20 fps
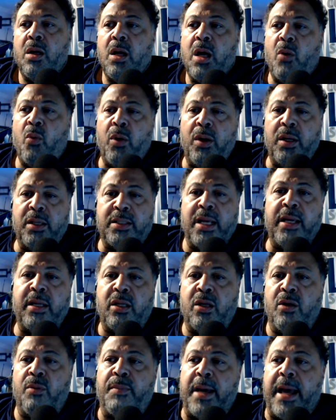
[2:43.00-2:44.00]
I want to
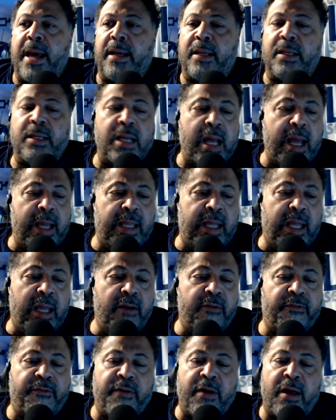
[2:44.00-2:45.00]
take you back. Now, I
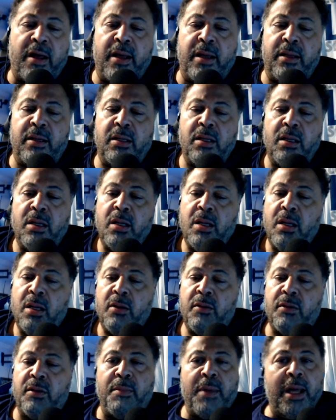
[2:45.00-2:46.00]
can't find
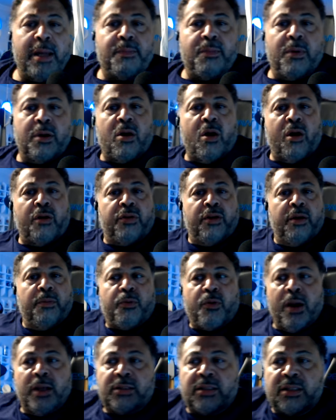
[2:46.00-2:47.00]
the Mike McCarthy
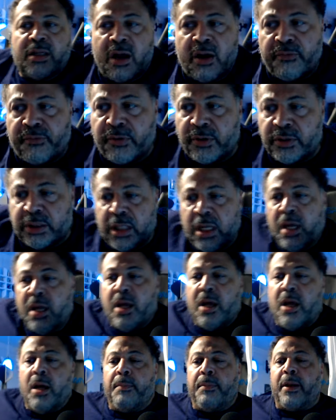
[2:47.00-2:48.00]
press conference,
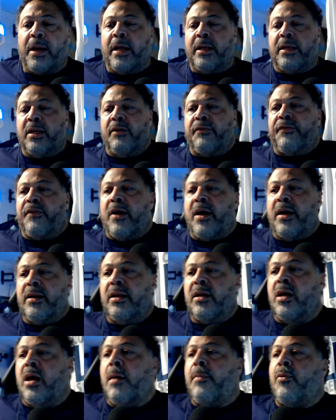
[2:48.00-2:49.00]
but I did find
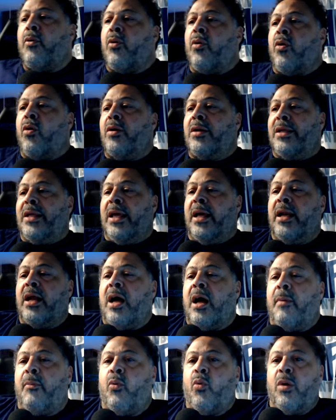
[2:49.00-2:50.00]
it up on Get
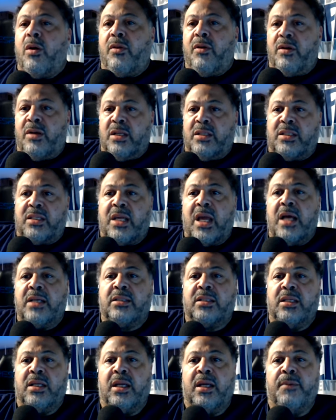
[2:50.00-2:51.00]
Up where they're
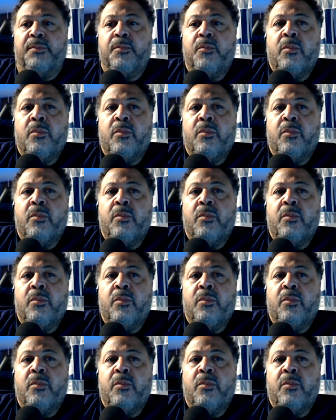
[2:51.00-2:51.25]
discussing it.